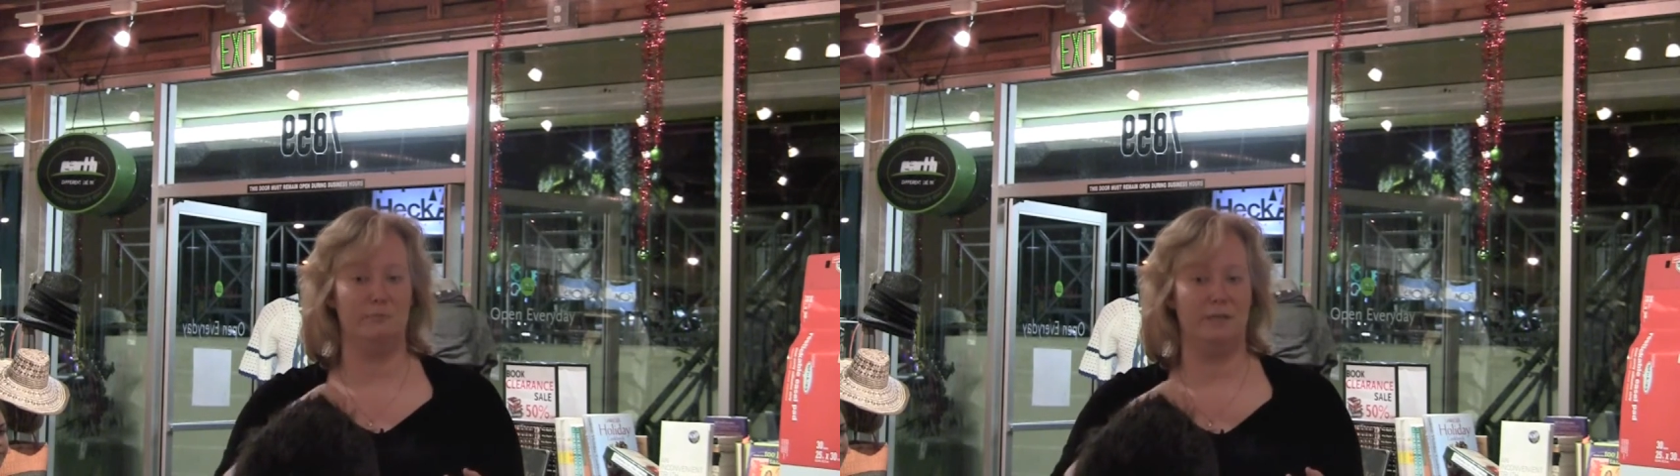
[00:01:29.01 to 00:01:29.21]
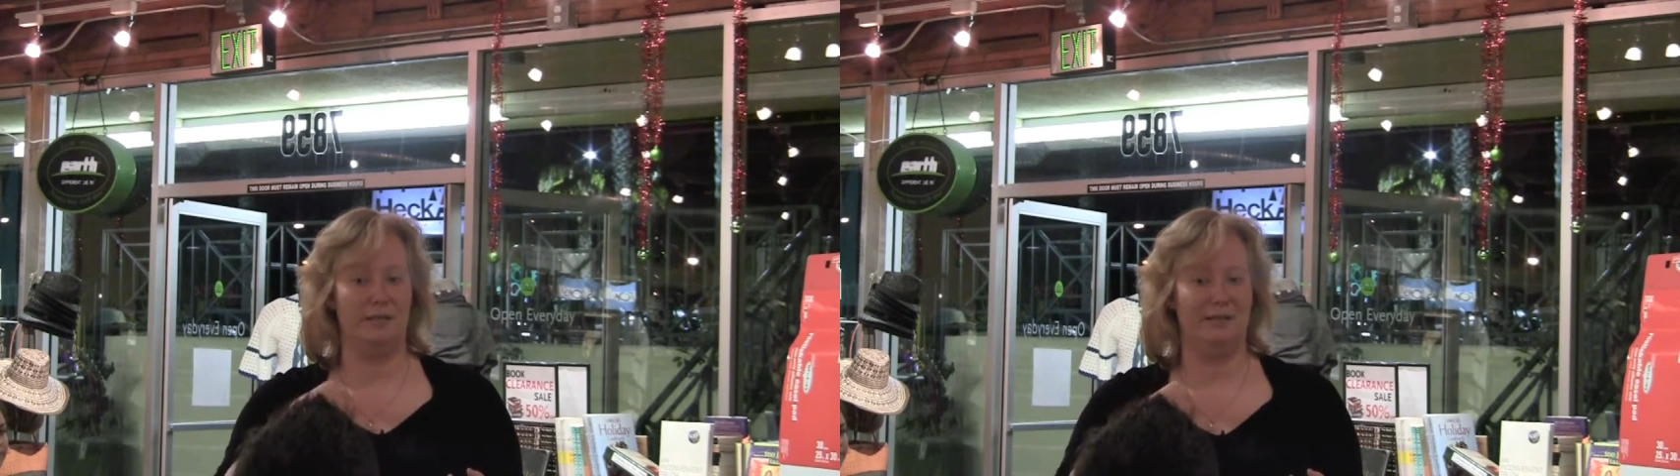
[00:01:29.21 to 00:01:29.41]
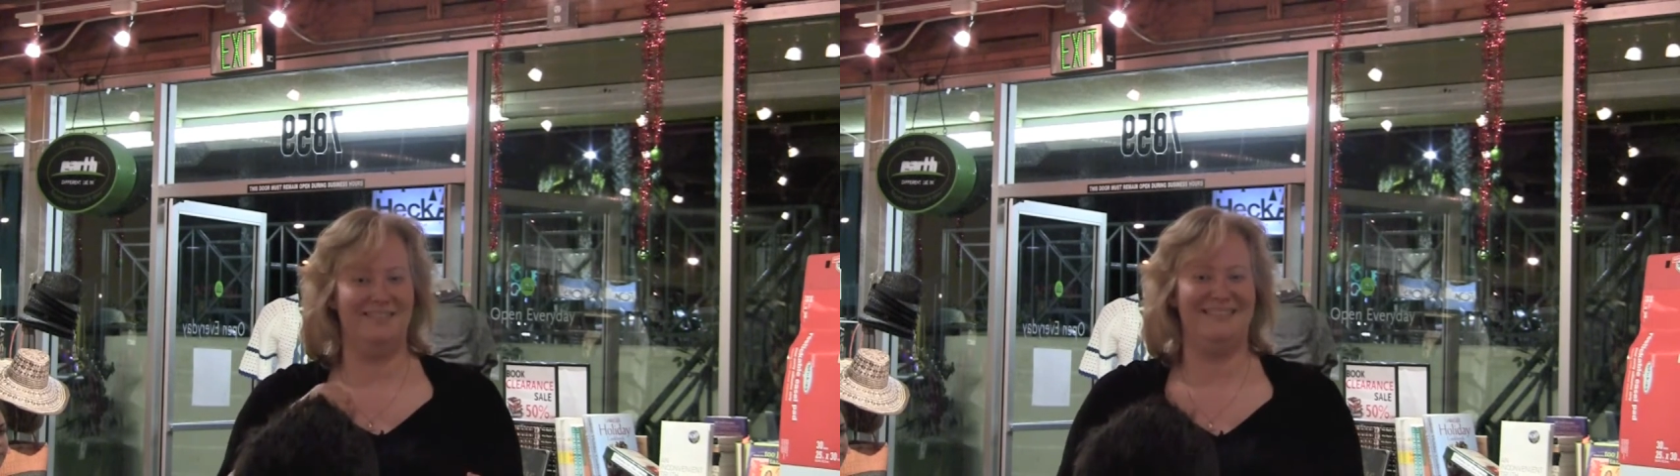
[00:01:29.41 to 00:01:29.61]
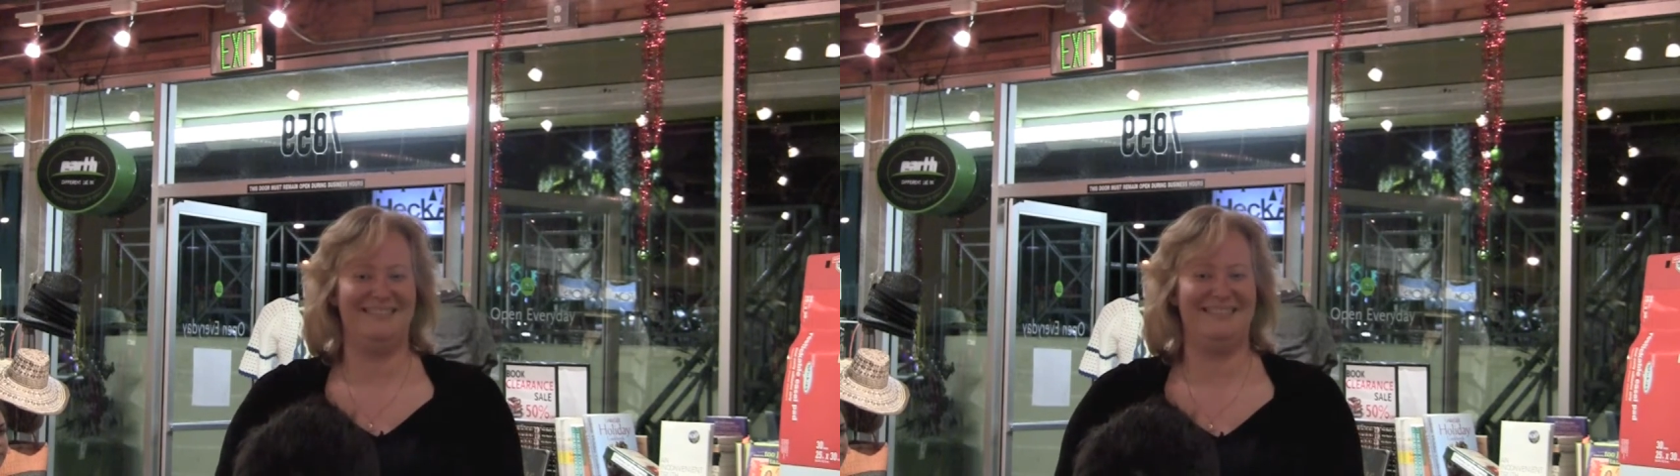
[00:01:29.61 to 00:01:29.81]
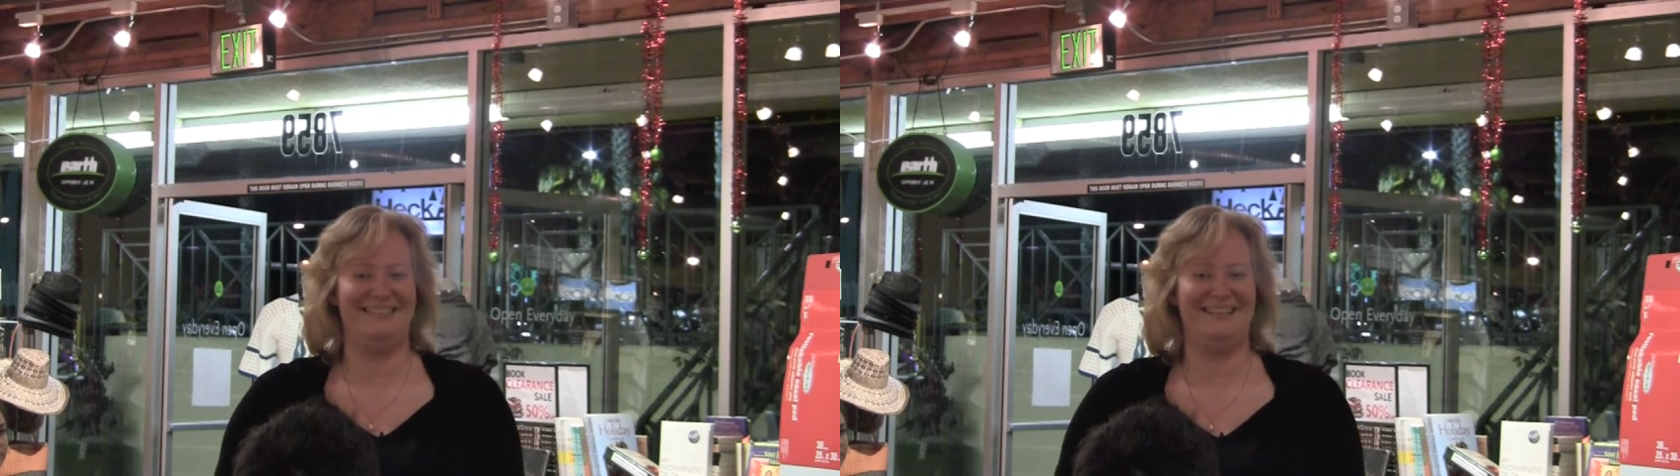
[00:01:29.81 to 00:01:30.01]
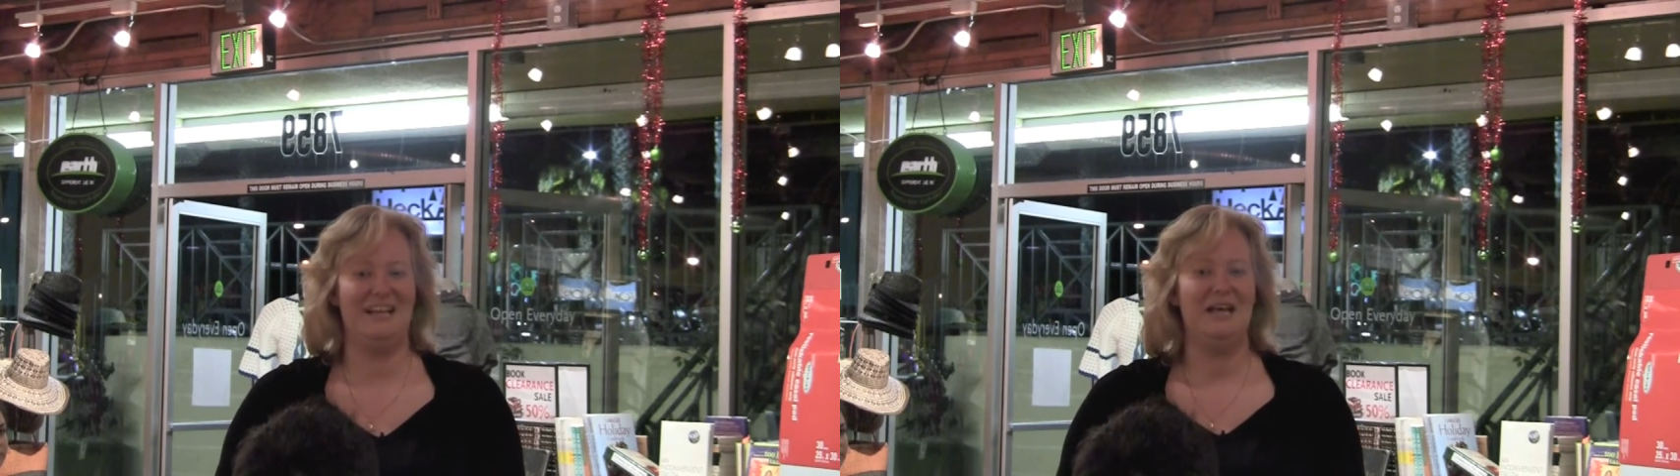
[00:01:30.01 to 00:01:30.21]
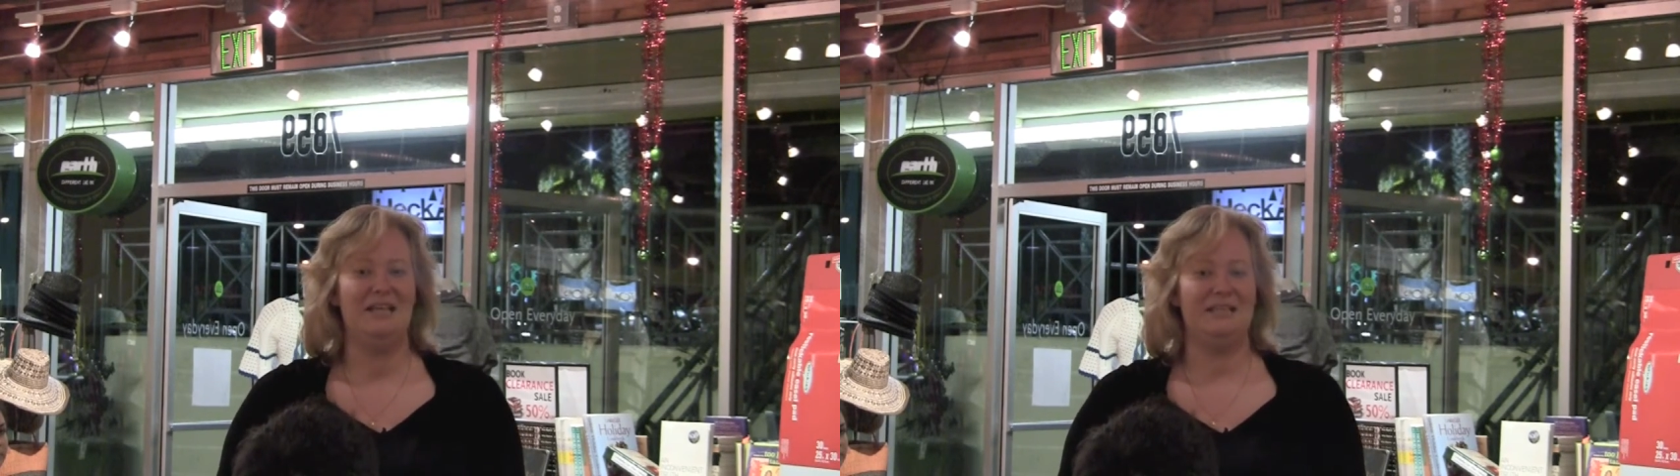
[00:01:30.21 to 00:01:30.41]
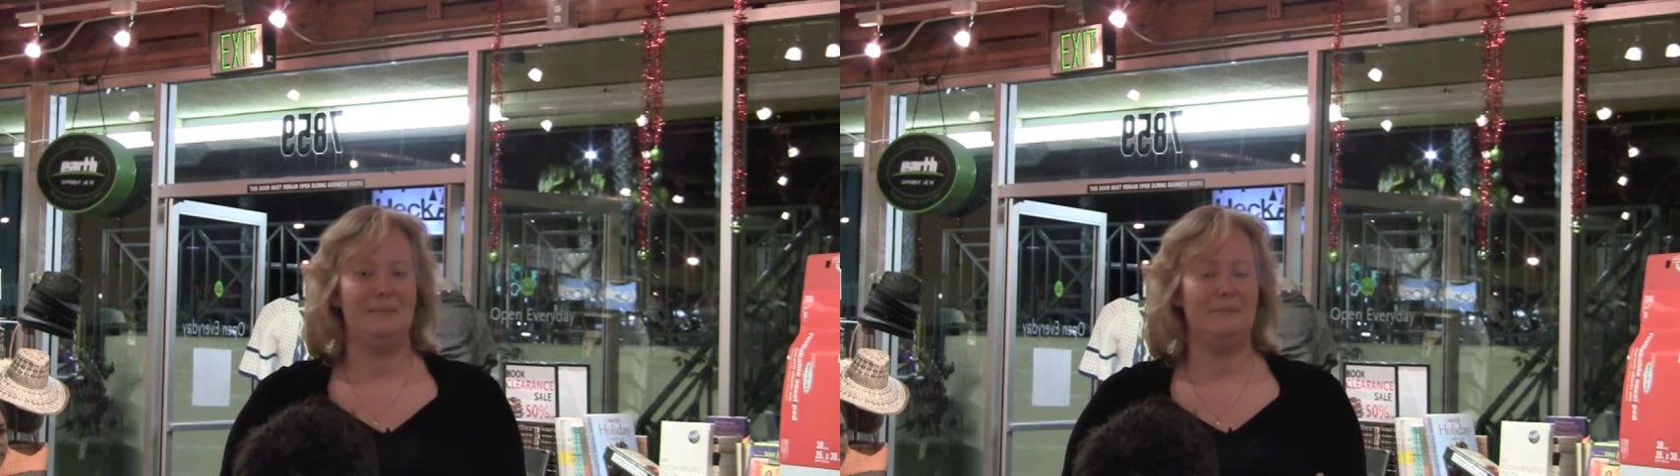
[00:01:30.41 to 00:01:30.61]
really
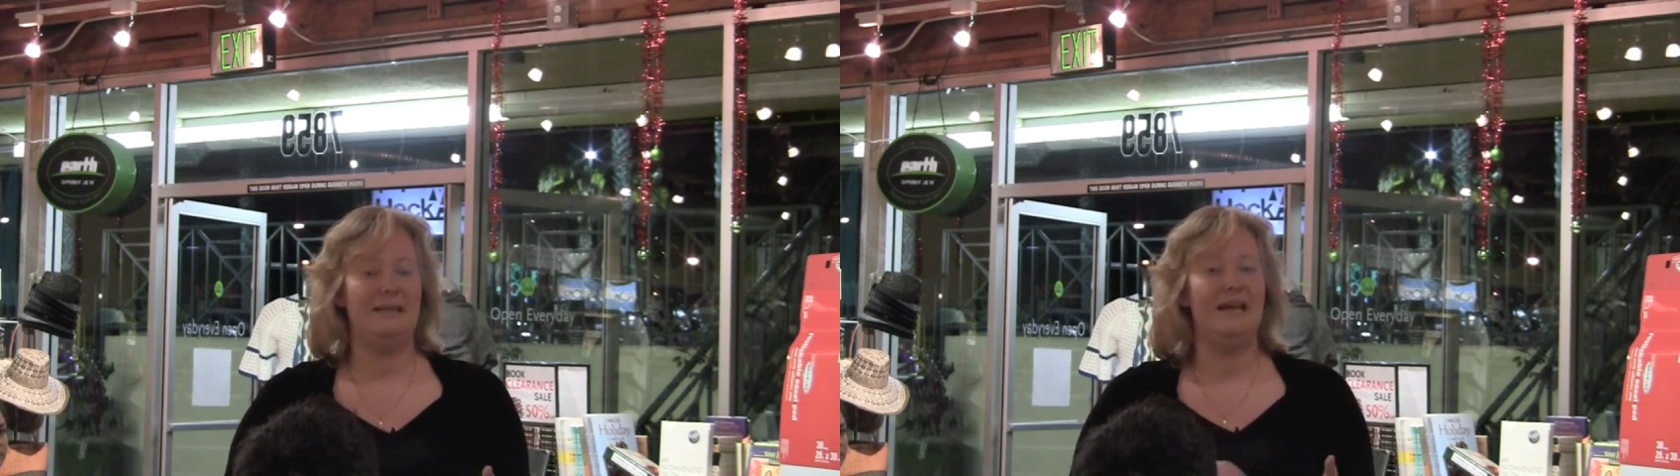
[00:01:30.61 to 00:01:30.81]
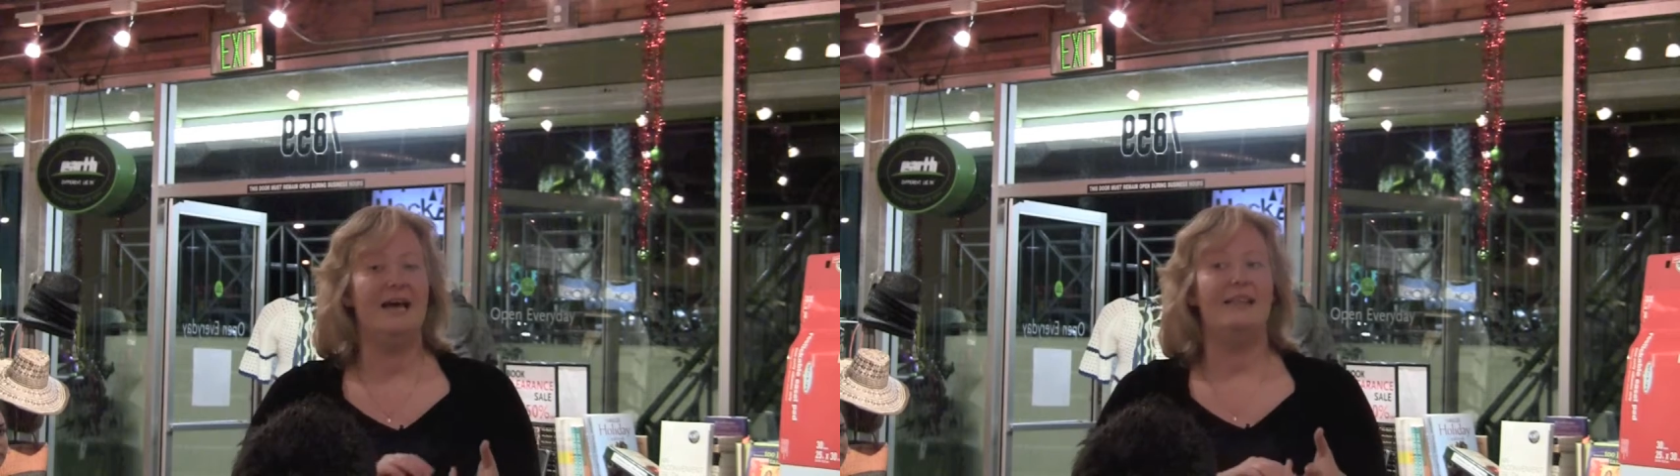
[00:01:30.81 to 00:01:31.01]
deeply.